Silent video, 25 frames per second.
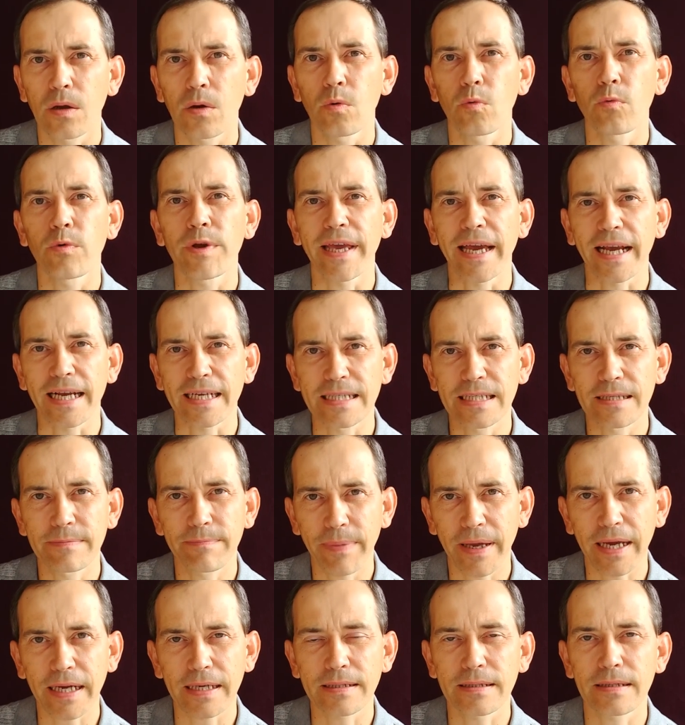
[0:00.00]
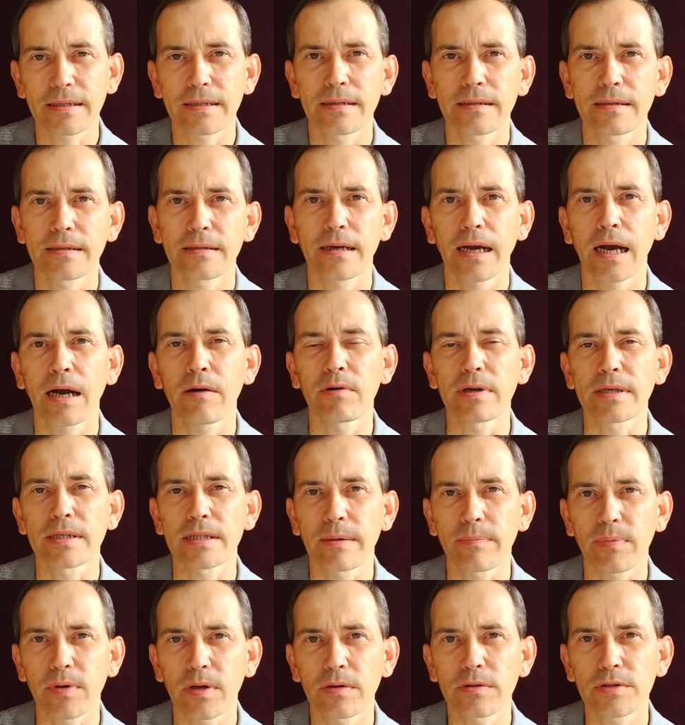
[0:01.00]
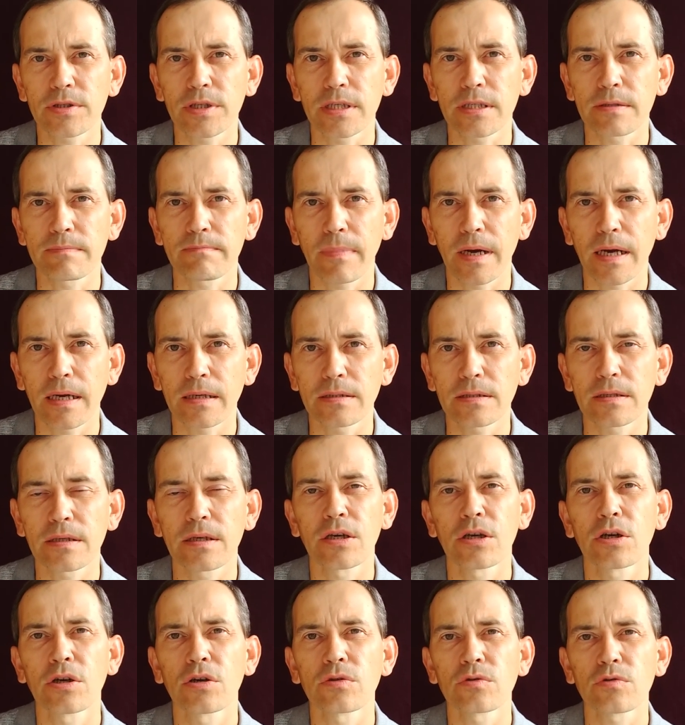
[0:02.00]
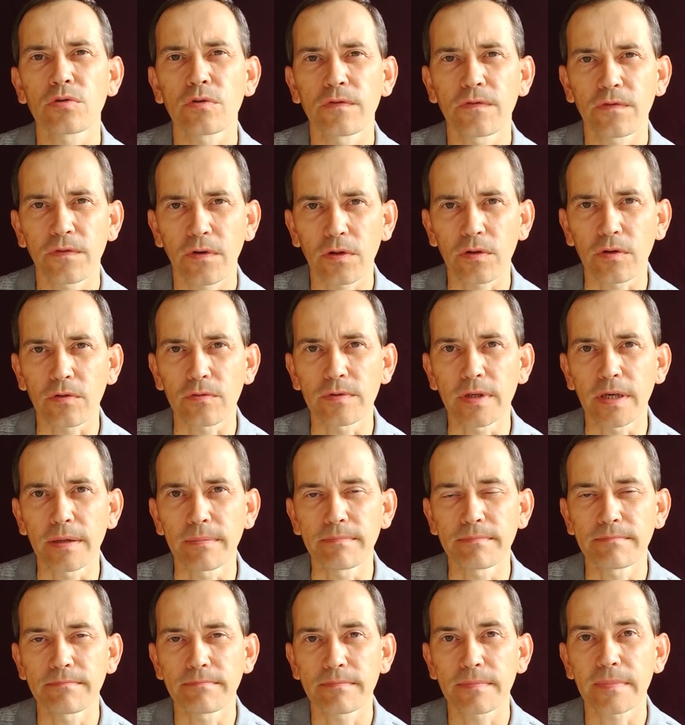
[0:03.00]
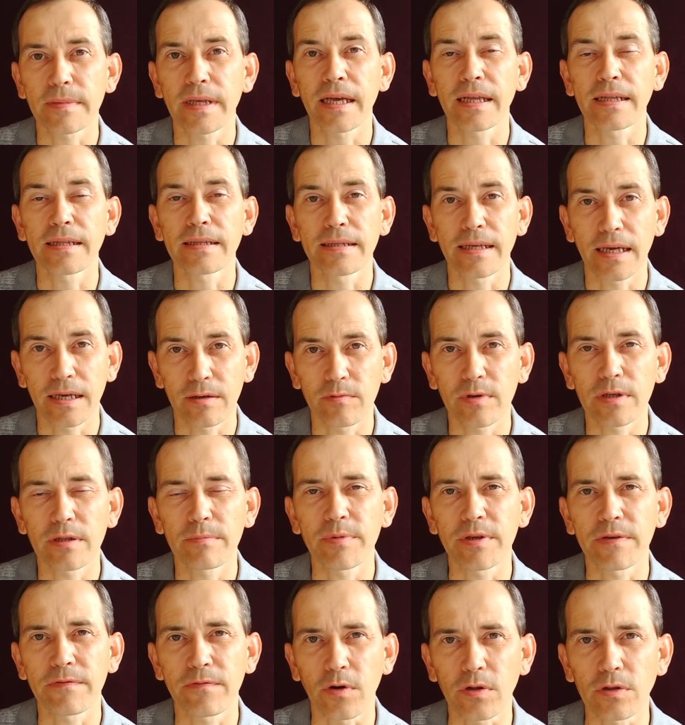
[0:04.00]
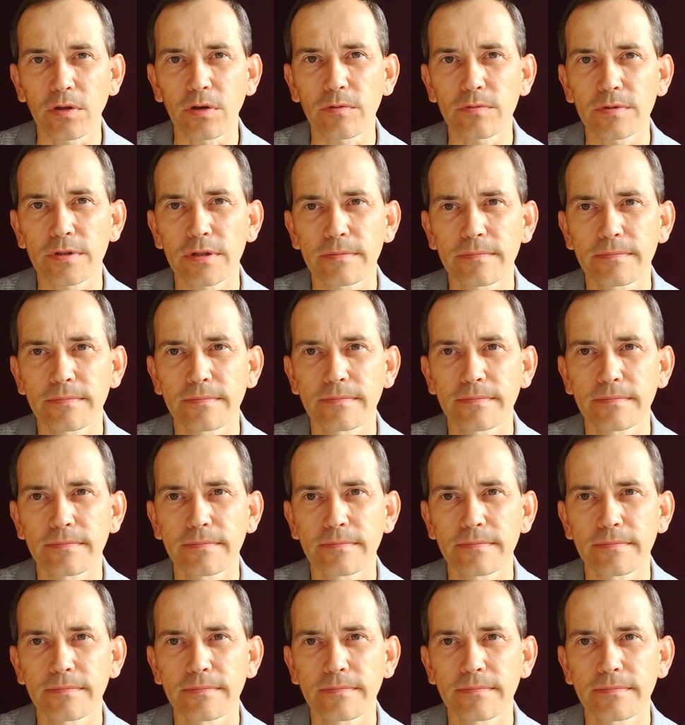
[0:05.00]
we expect our subconscious mind to follow them, and they will be followed.